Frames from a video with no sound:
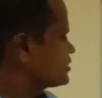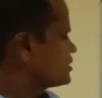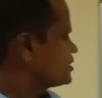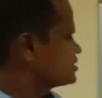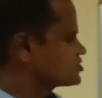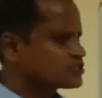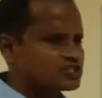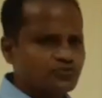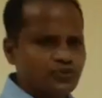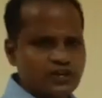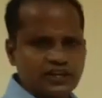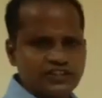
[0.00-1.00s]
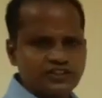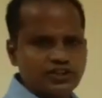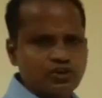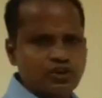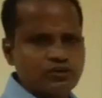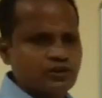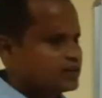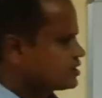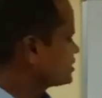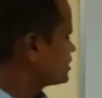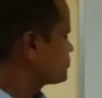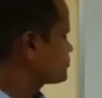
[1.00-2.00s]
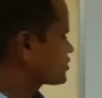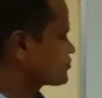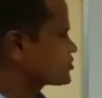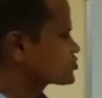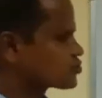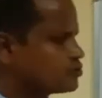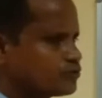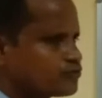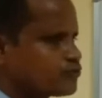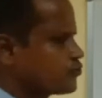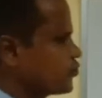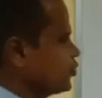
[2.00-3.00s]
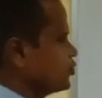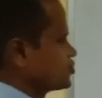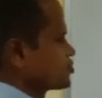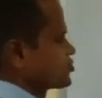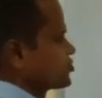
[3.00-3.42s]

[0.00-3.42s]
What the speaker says: this is for length, you know. F refers to food.